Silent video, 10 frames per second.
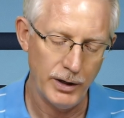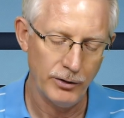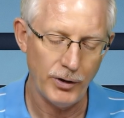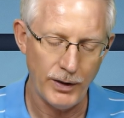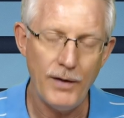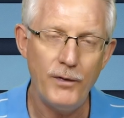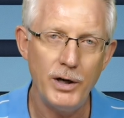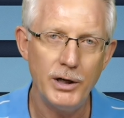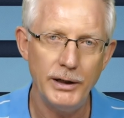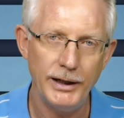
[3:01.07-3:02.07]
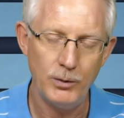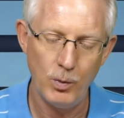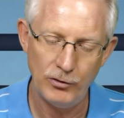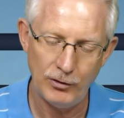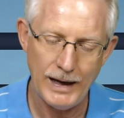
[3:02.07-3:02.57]
In South Africa, it
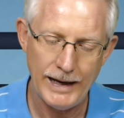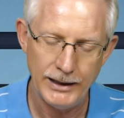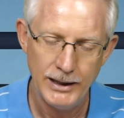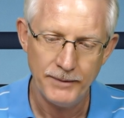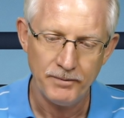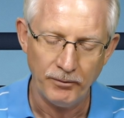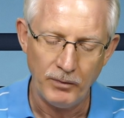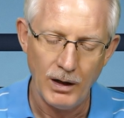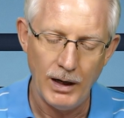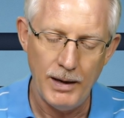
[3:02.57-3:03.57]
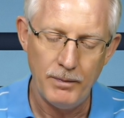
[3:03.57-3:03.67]
was like uh,